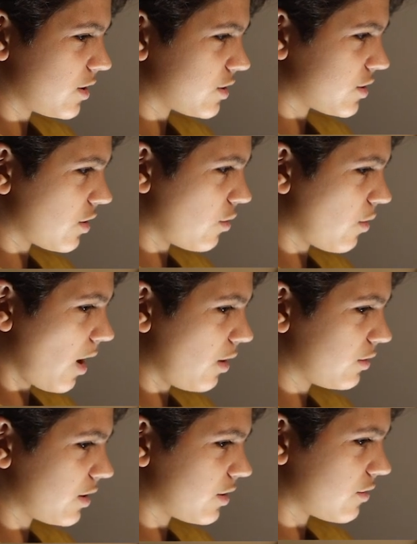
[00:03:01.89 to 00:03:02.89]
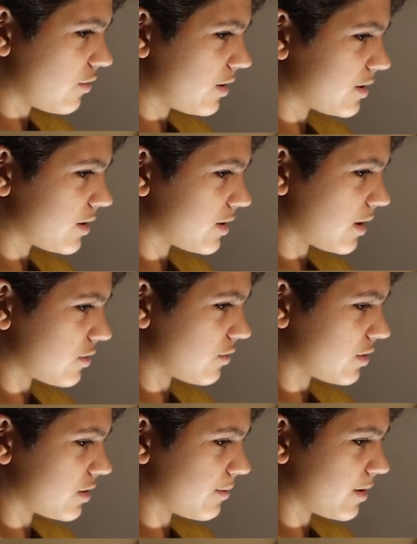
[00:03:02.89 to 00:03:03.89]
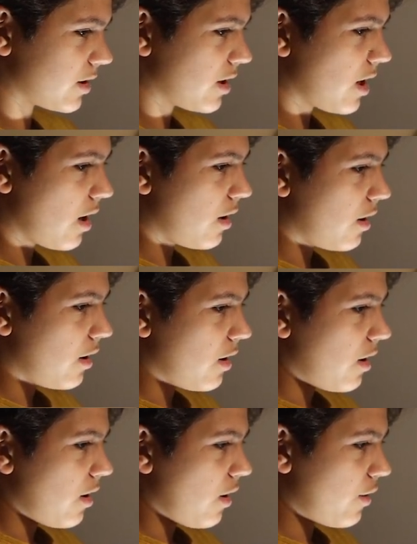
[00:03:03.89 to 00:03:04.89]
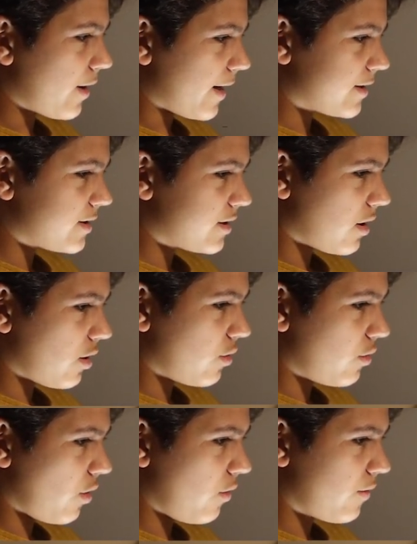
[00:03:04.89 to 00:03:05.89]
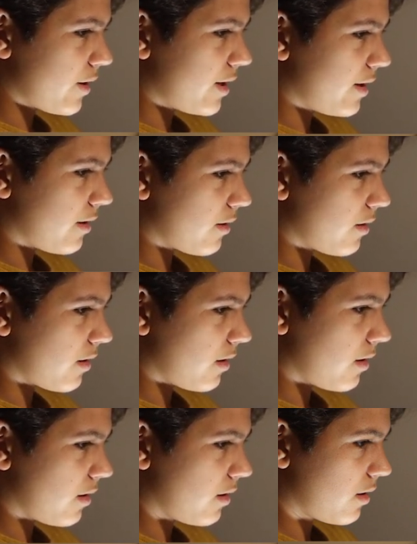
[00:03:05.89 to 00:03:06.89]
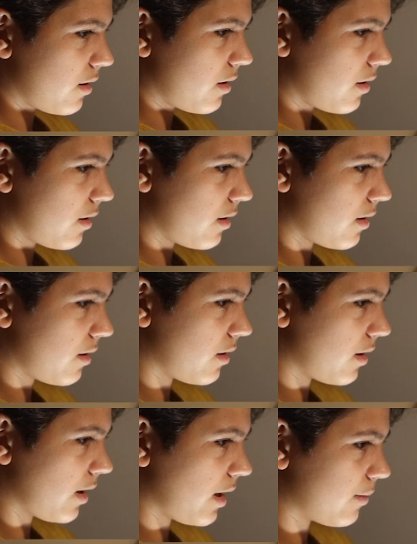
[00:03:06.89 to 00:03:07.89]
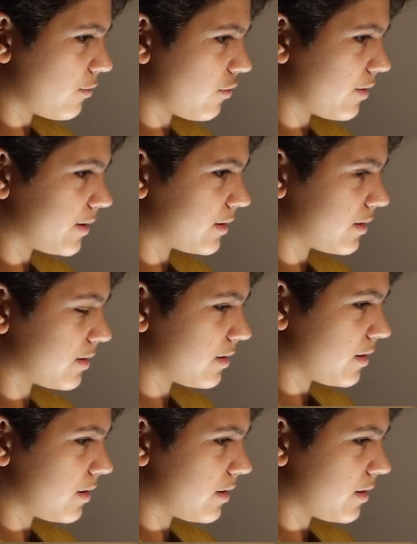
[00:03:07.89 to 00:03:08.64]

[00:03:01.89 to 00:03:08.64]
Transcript: So I'll decrease the saturation a bit. Okay, so over here I'm going